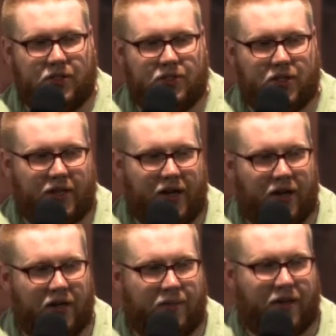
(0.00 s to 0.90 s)
you start
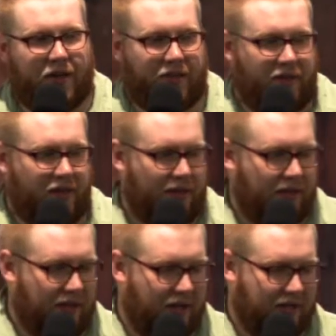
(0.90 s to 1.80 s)
caring about the
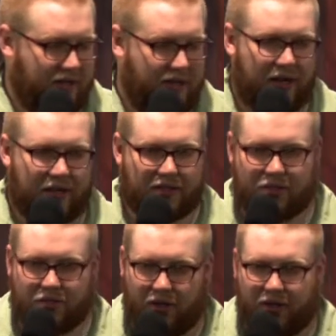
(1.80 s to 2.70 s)

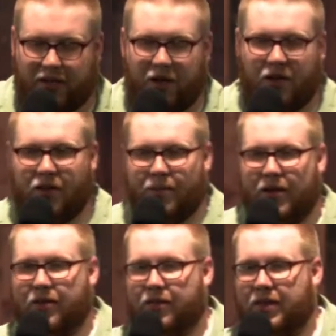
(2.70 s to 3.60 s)
aesthetics, you start caring
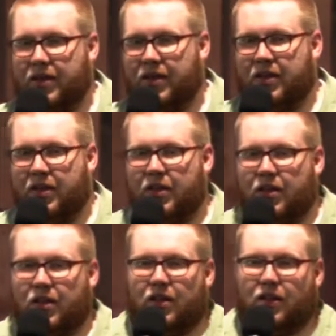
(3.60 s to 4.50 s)
about the,
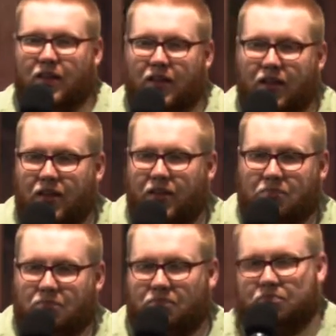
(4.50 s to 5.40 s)
the,
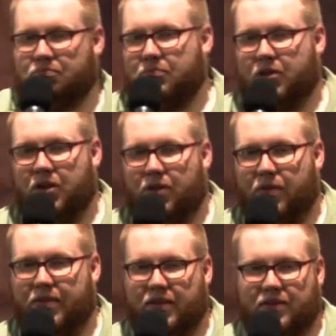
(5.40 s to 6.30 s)
you know,
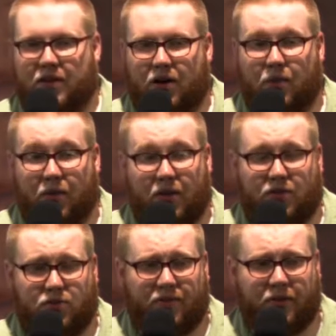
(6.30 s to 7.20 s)
the things that are
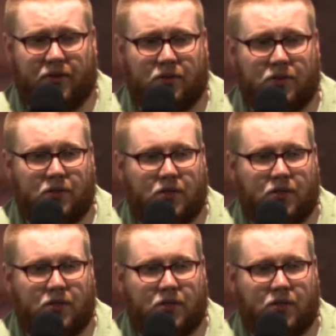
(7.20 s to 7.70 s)
really trivial,